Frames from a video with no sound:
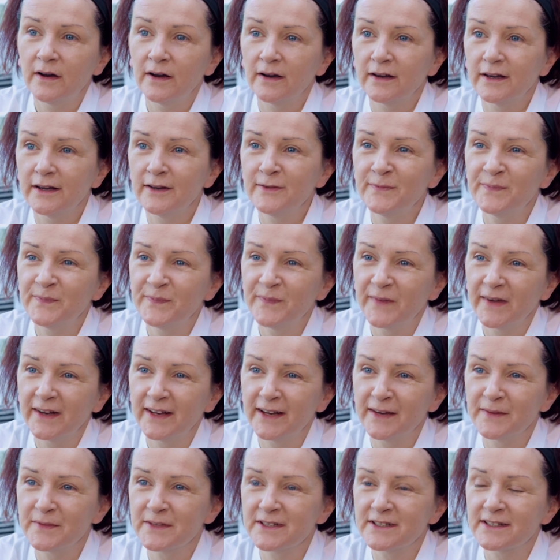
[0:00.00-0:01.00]
Hi, my
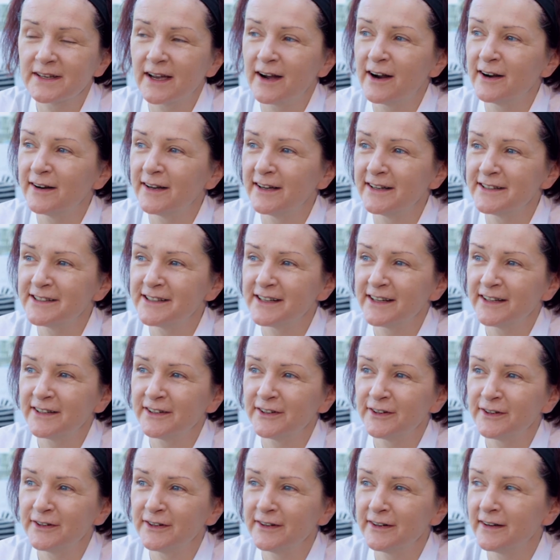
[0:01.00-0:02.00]
name is Caroline
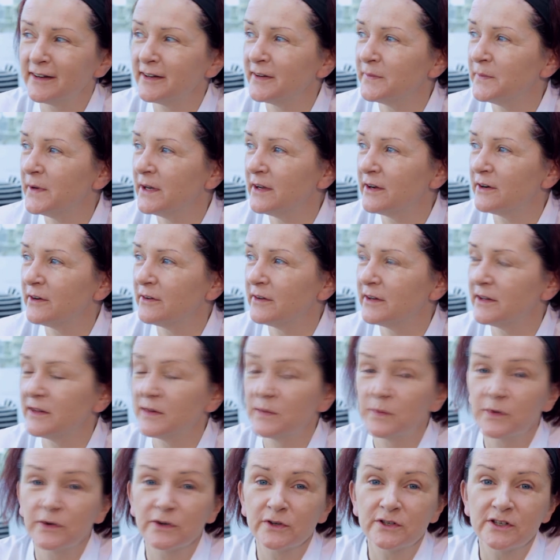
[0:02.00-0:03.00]
Danaher. I'm here in
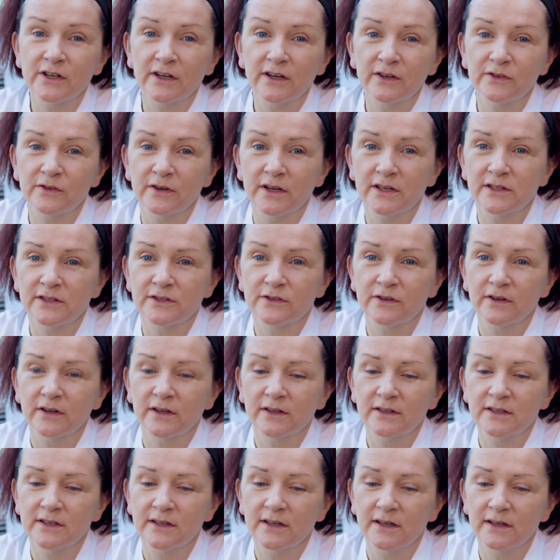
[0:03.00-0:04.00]
the Boatyard
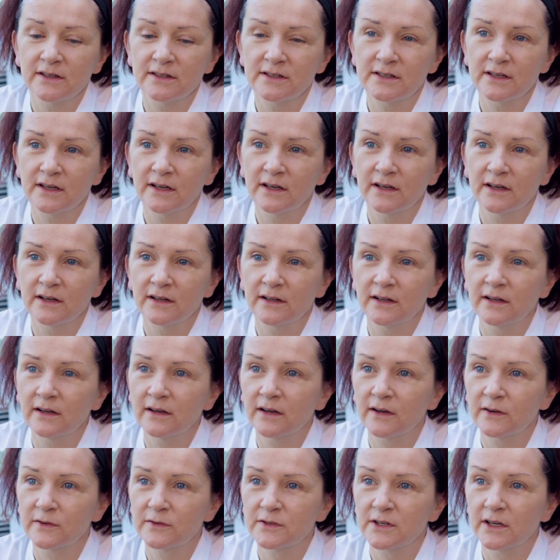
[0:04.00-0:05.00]
Restaurant in Dingle,
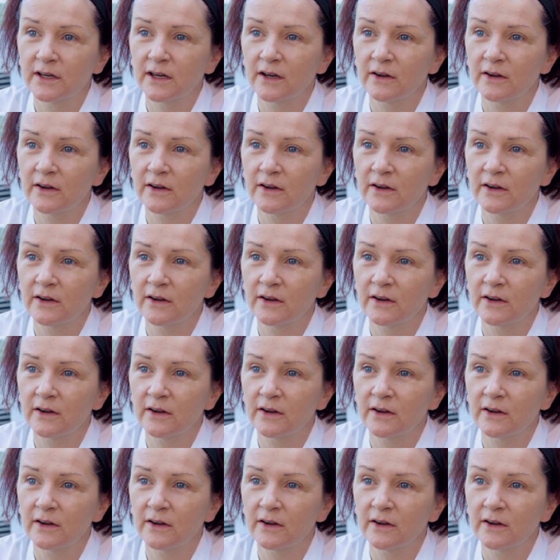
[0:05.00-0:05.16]
County